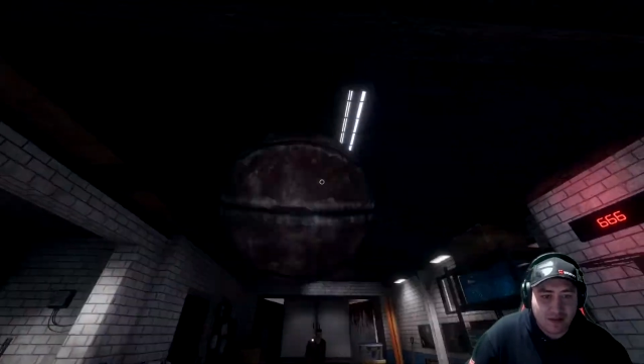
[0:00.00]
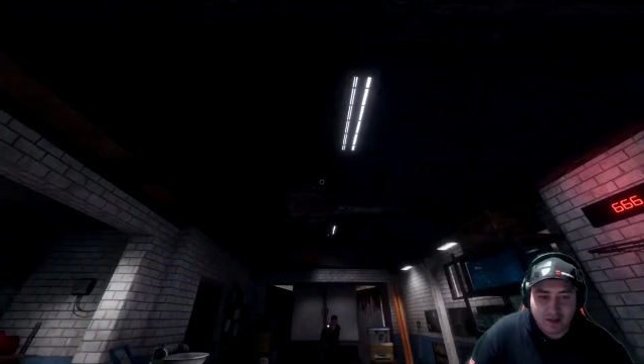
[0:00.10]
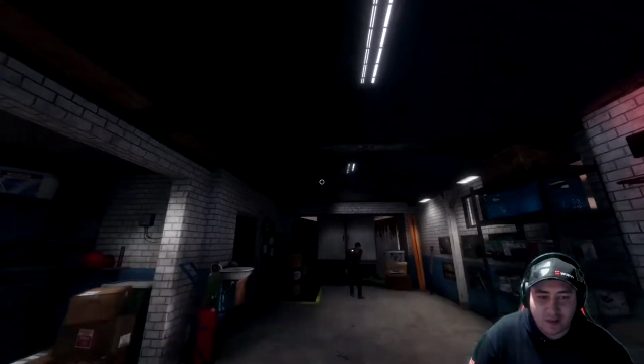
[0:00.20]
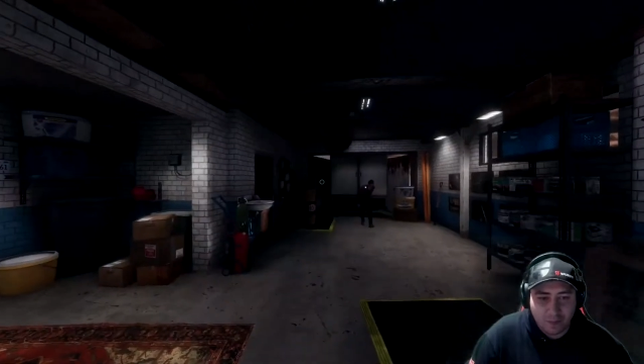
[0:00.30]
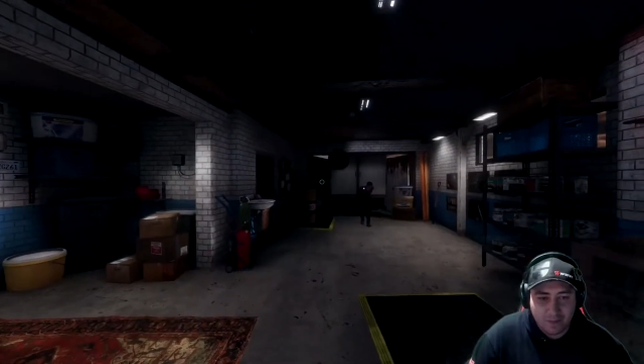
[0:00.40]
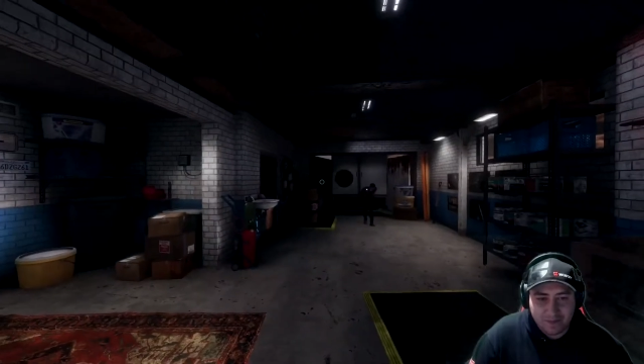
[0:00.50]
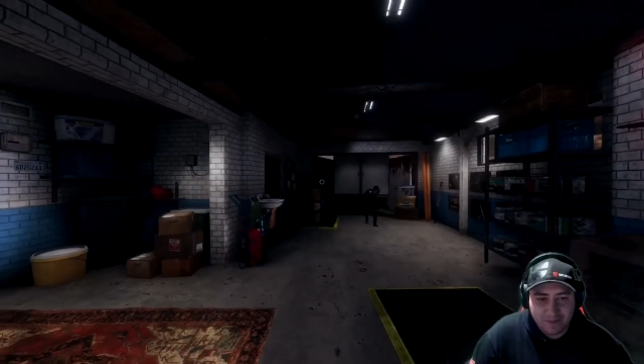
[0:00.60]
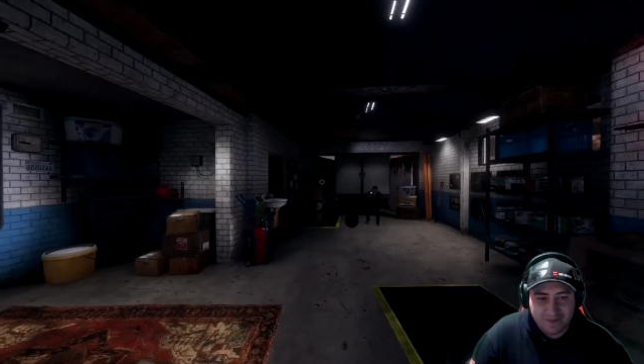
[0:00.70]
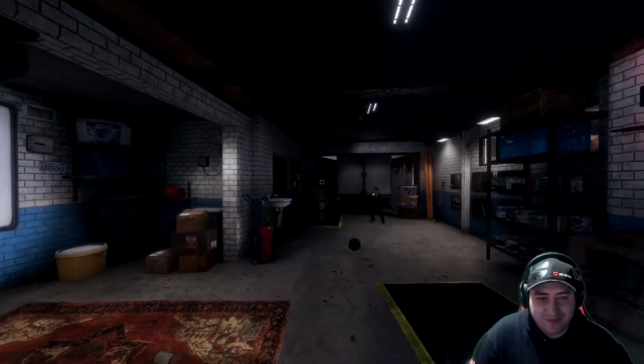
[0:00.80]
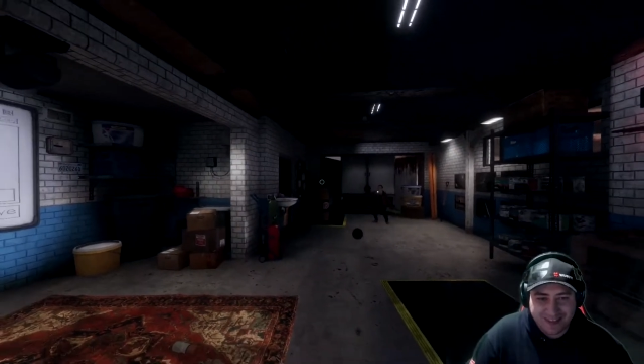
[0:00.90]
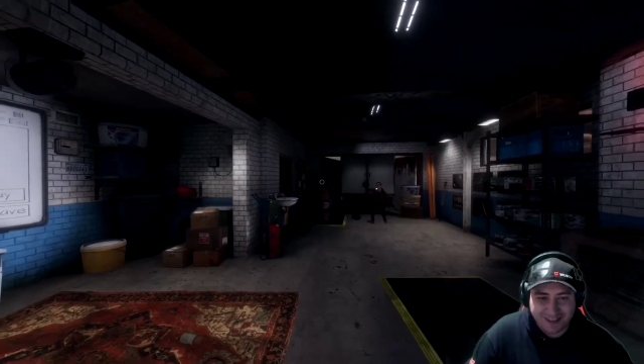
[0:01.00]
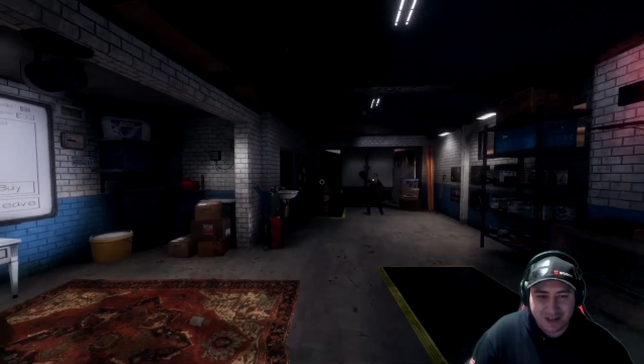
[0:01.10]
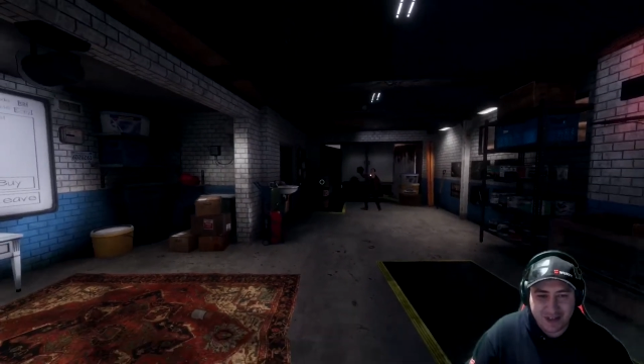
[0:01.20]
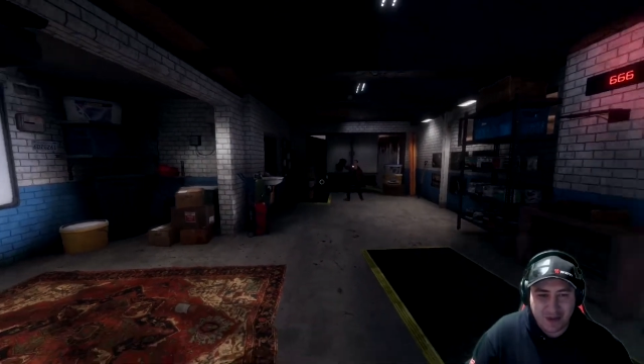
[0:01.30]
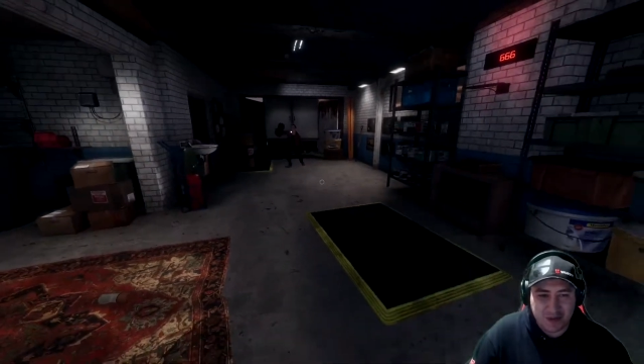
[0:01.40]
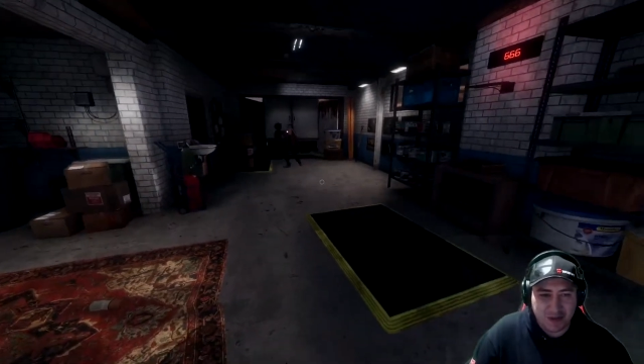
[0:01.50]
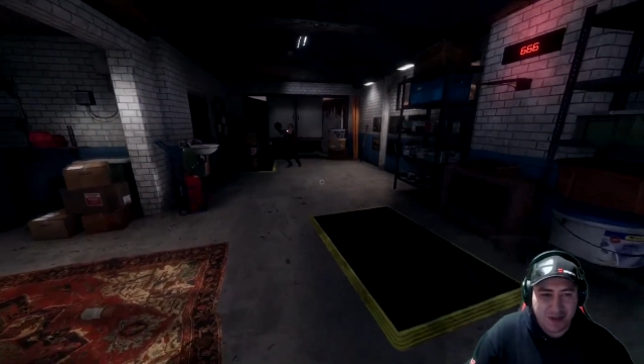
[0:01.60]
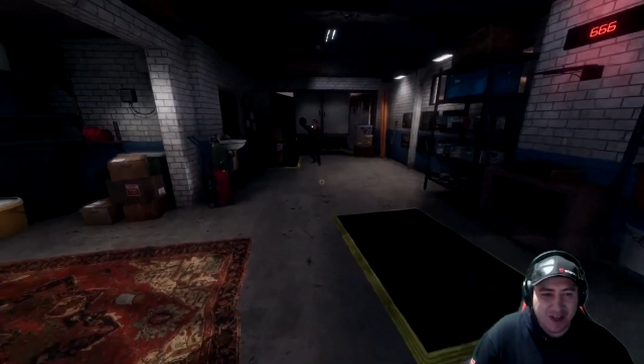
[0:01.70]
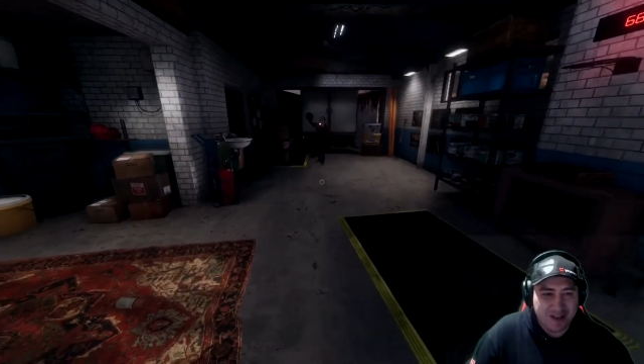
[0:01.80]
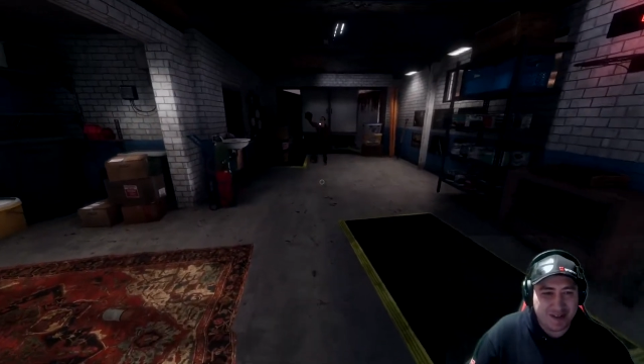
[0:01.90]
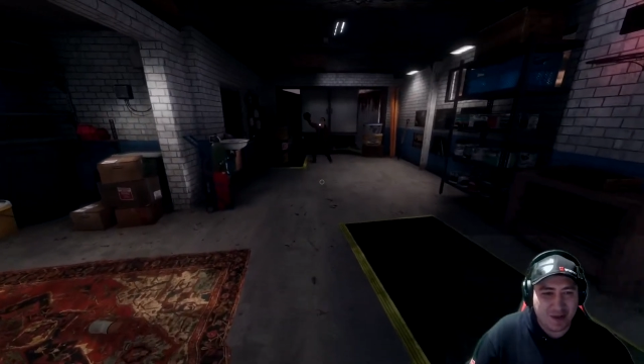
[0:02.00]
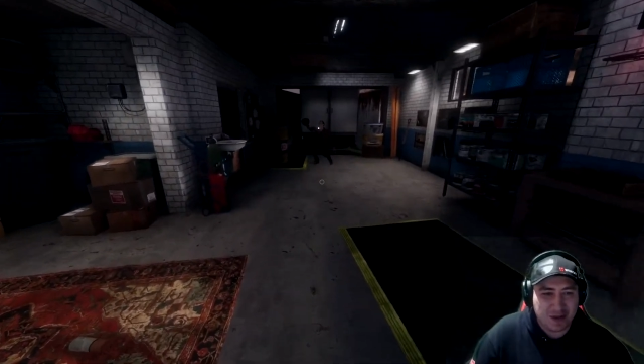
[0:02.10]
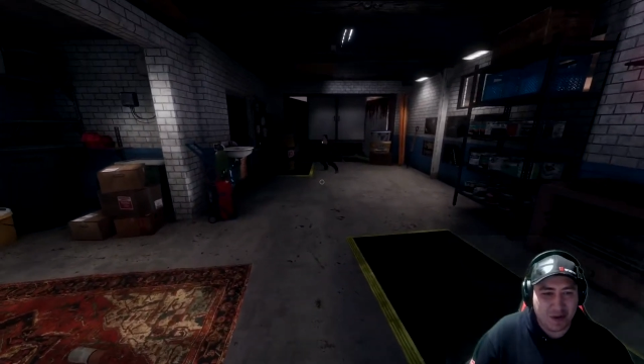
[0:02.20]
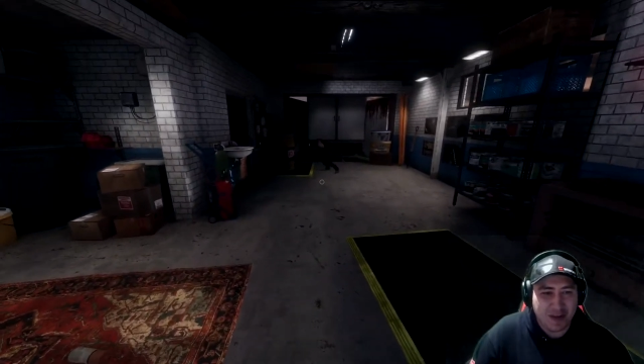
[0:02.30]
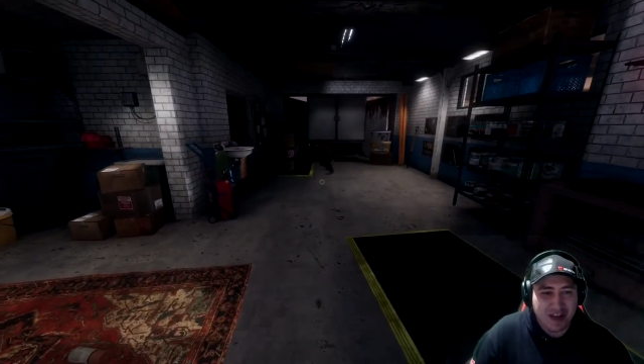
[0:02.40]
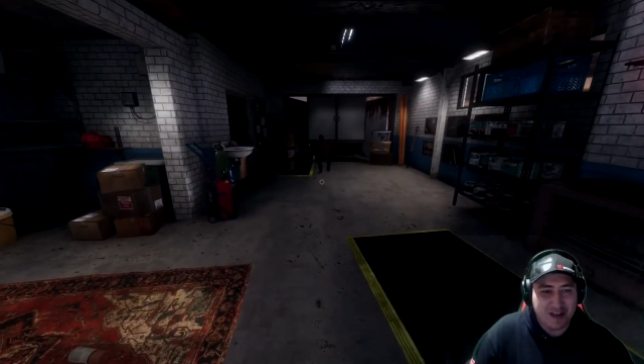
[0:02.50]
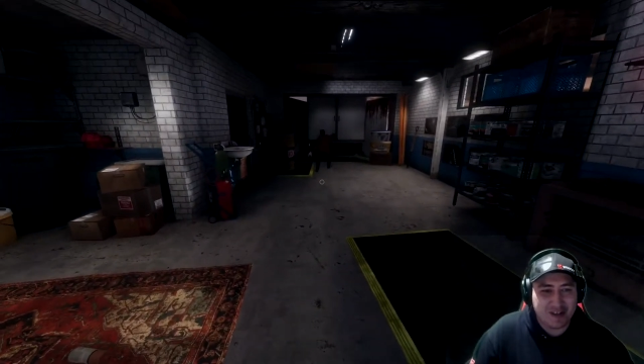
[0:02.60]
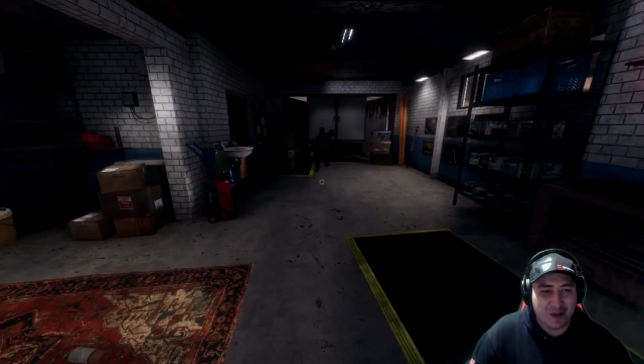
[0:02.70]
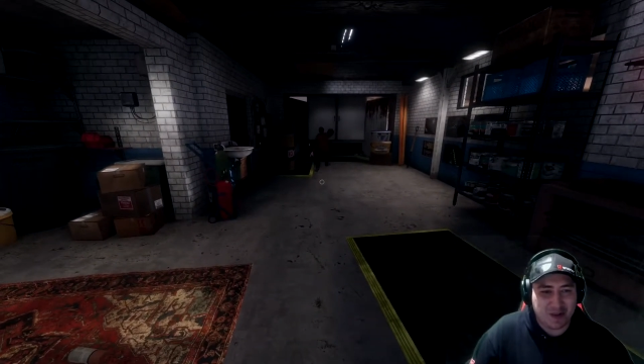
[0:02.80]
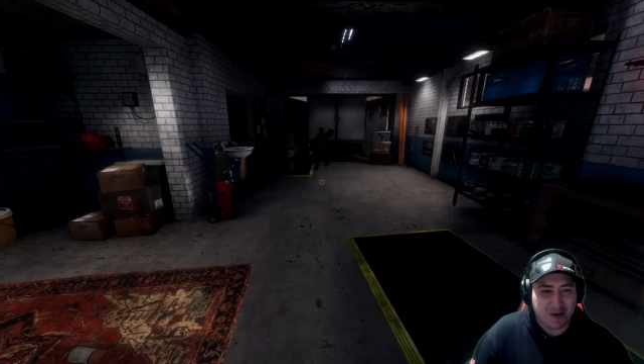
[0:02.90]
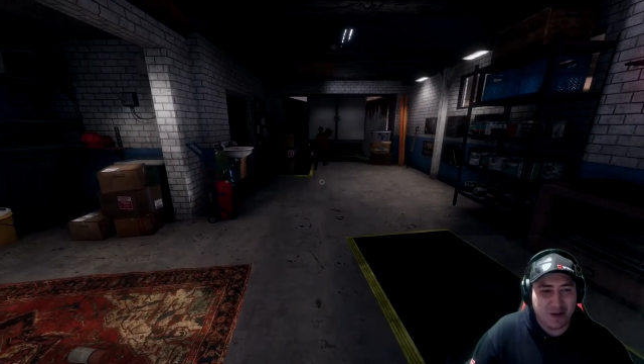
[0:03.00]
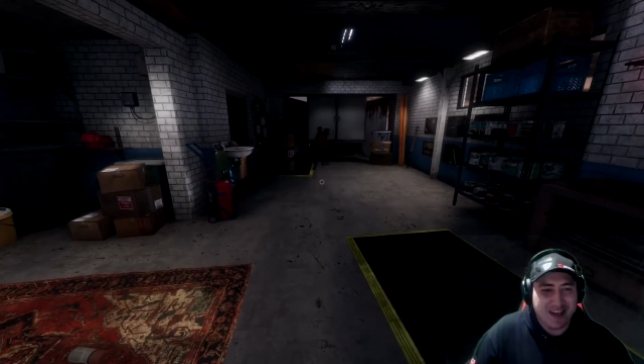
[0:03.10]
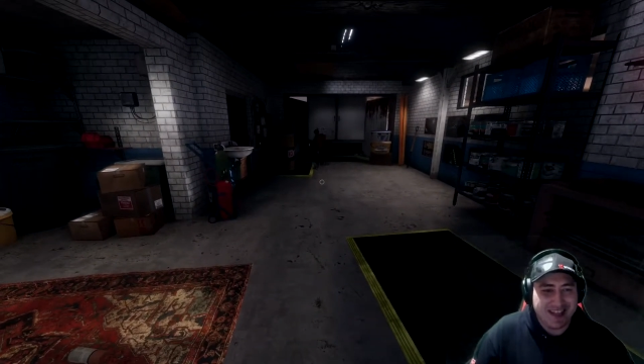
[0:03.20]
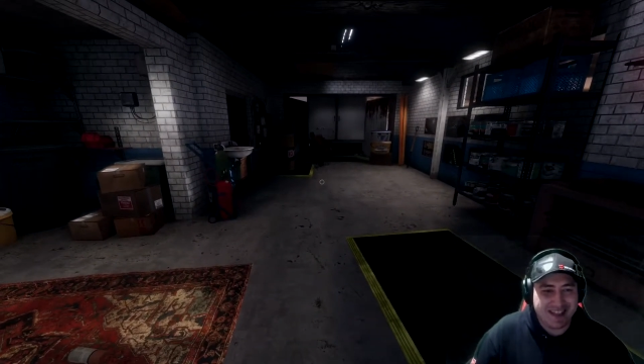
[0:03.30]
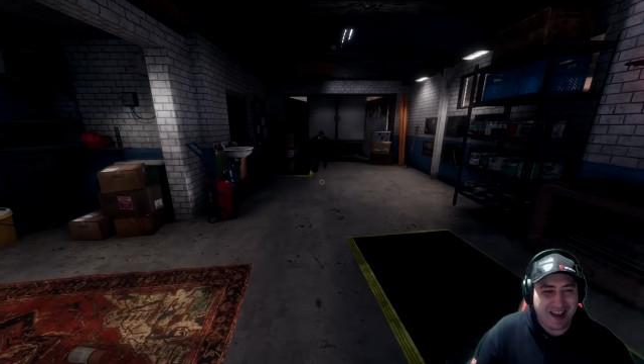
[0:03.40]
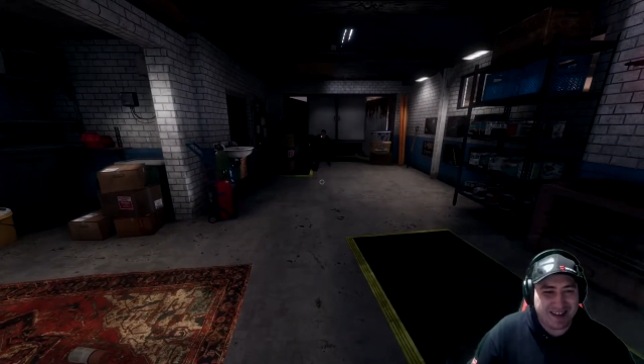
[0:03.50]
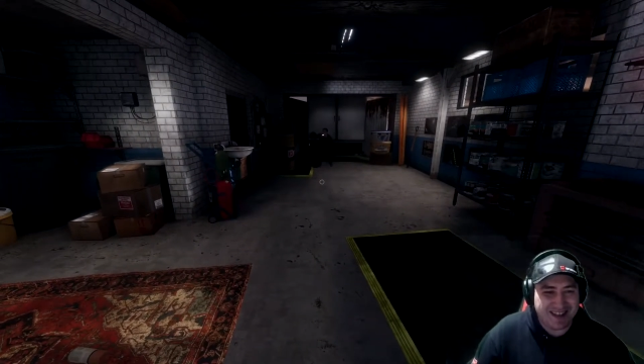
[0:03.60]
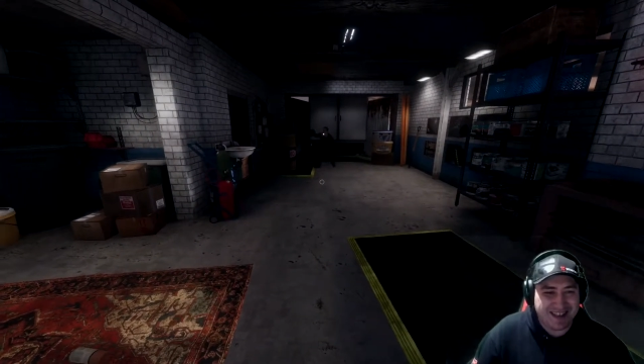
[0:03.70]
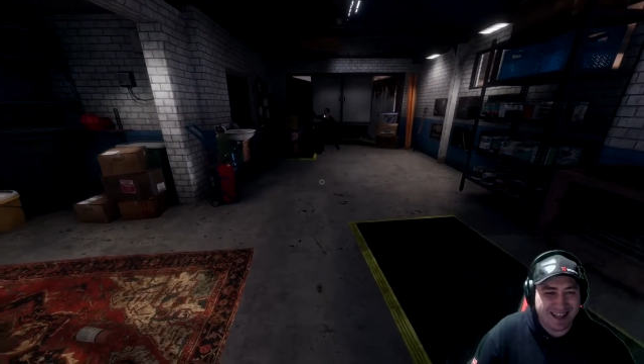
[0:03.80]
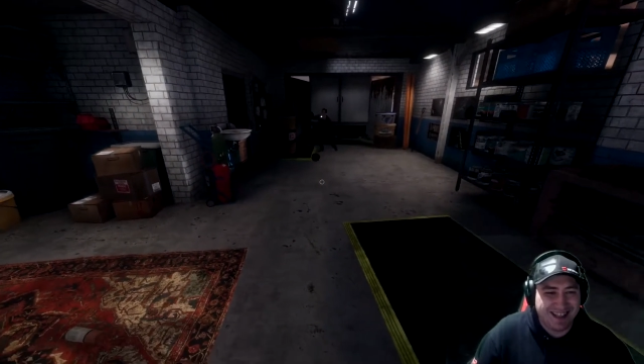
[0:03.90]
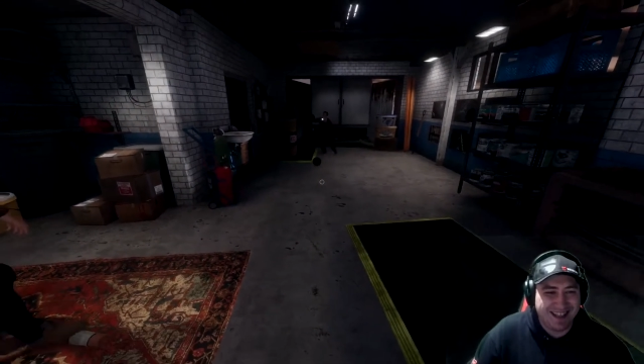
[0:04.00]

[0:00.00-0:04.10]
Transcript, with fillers: Oh. Oh, you're so screwed. You're so screwed. You're so screwed. Yes!